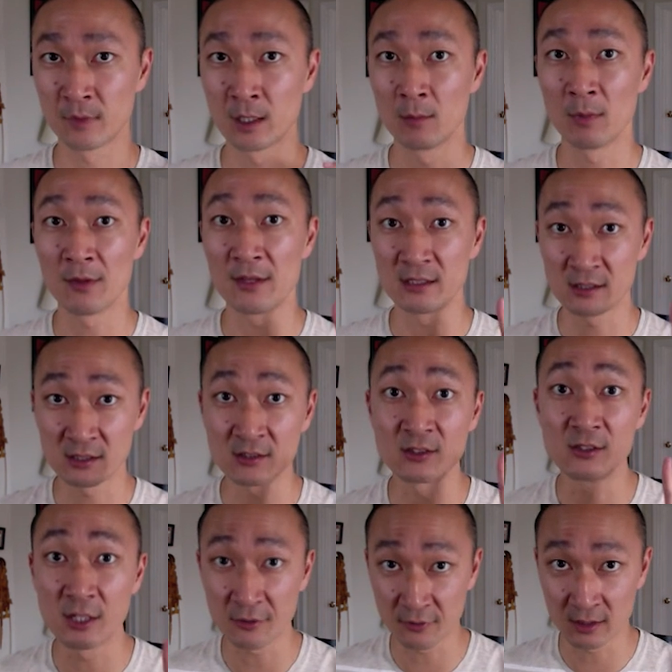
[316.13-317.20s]
But this is
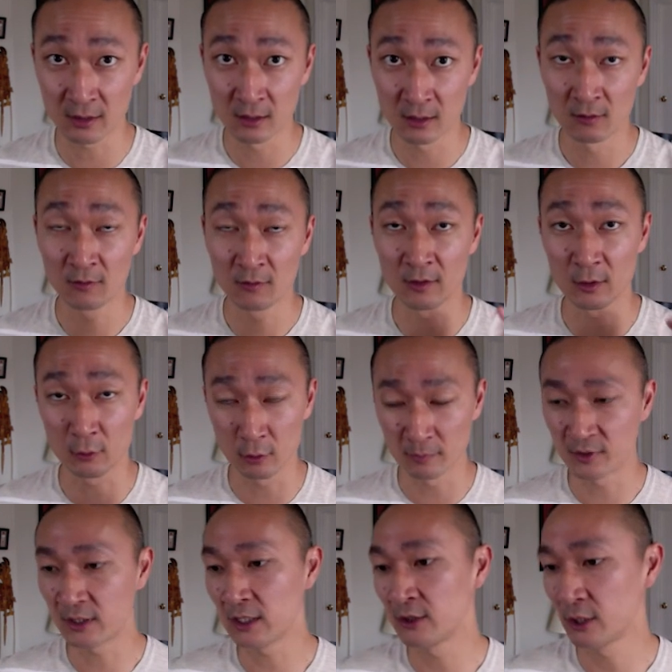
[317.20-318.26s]
different for the Group
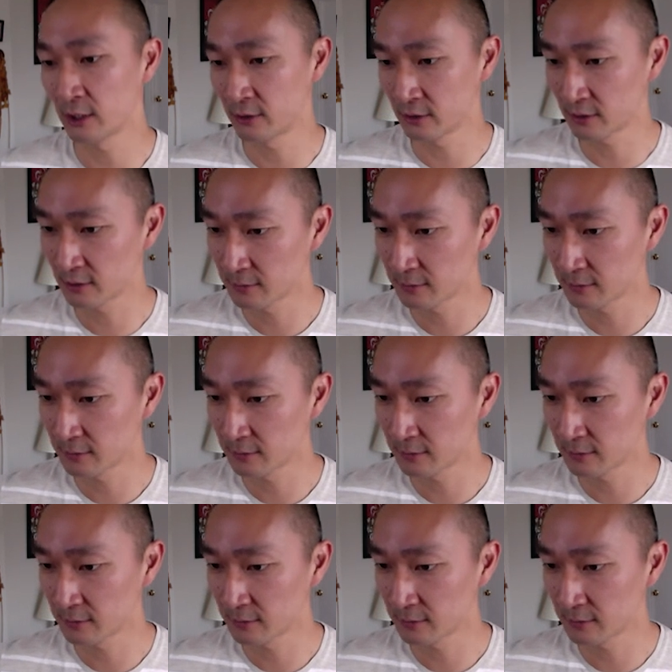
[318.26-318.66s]
C judges.